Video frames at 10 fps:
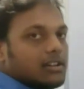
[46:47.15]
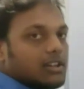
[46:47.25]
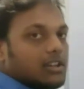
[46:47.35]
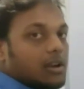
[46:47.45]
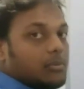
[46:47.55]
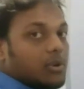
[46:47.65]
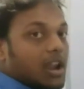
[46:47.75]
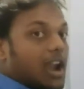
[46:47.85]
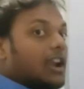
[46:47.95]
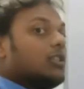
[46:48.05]
you have to
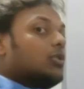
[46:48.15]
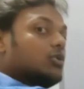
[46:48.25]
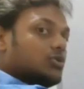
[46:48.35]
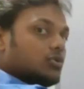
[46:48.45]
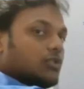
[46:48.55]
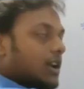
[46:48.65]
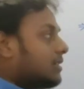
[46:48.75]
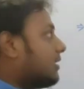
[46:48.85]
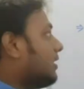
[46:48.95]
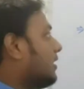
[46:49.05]
add those 2
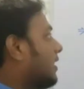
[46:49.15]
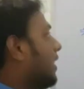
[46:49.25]
factor